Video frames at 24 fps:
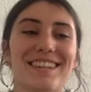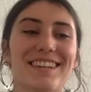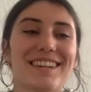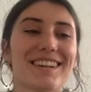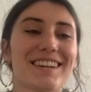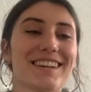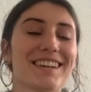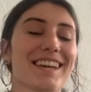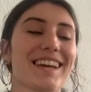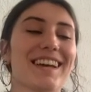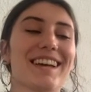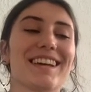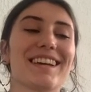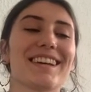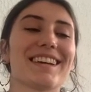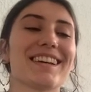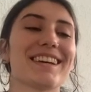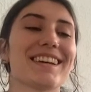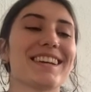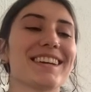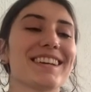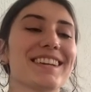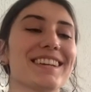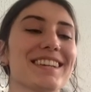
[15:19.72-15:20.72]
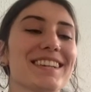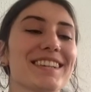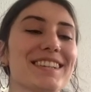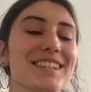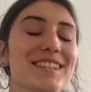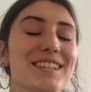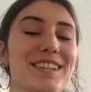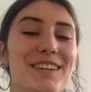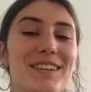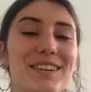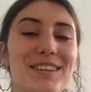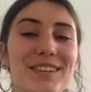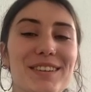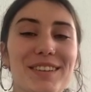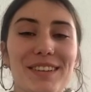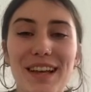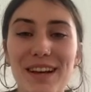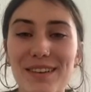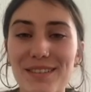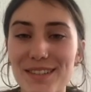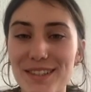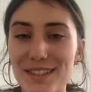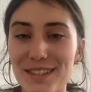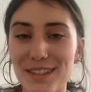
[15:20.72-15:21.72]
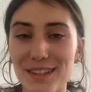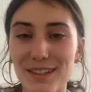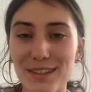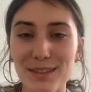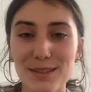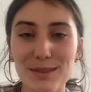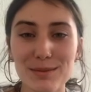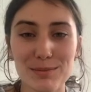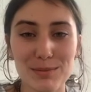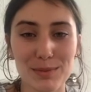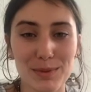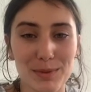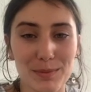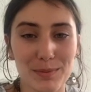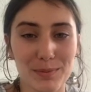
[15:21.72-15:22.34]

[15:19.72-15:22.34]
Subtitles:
Okay, so that was the loop,